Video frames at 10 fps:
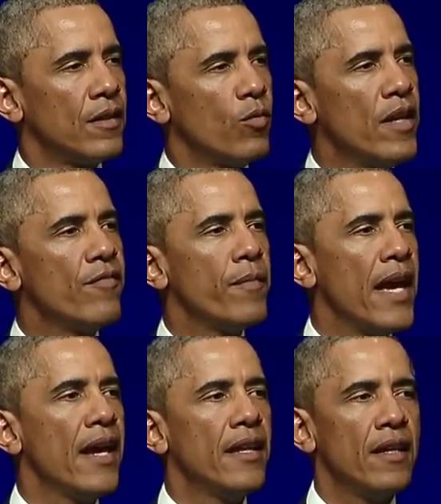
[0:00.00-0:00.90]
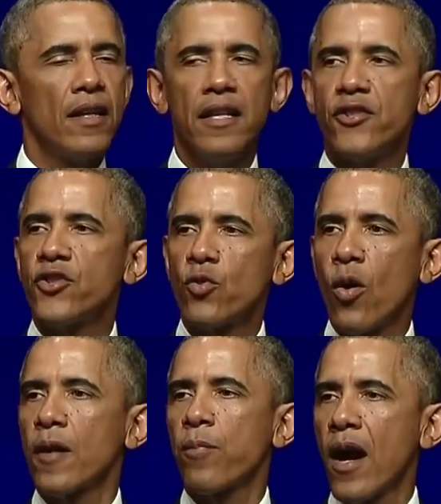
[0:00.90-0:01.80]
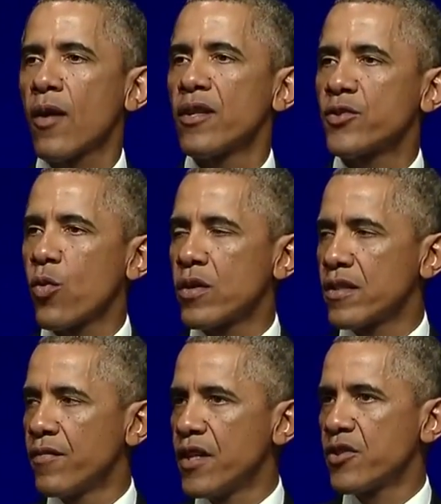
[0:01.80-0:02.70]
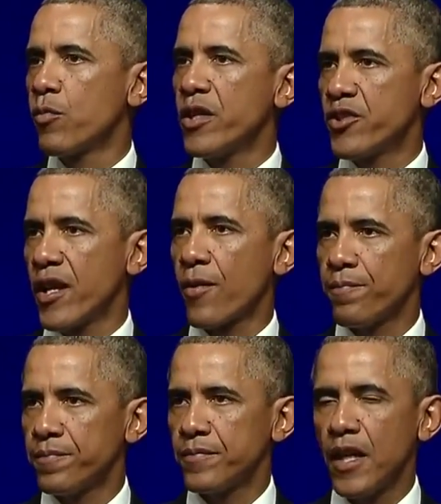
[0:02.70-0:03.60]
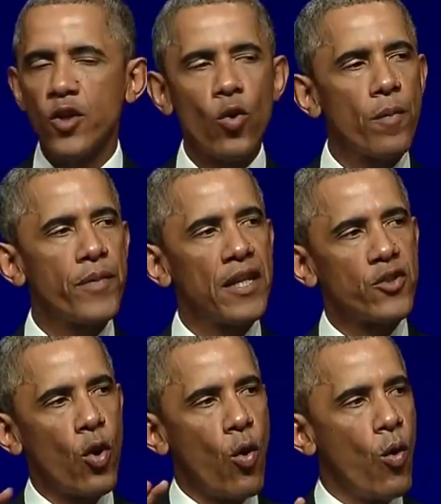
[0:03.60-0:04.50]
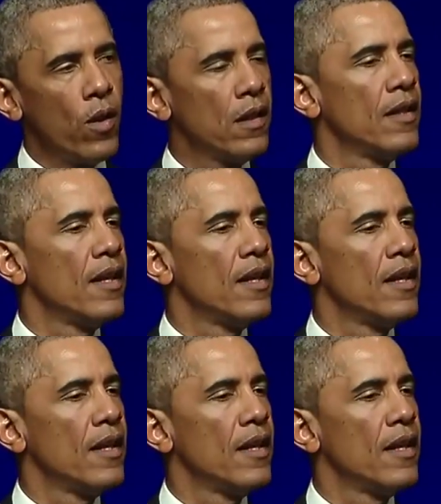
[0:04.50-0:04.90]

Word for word: we've made historic progress towards the vision we share a Europe that is whole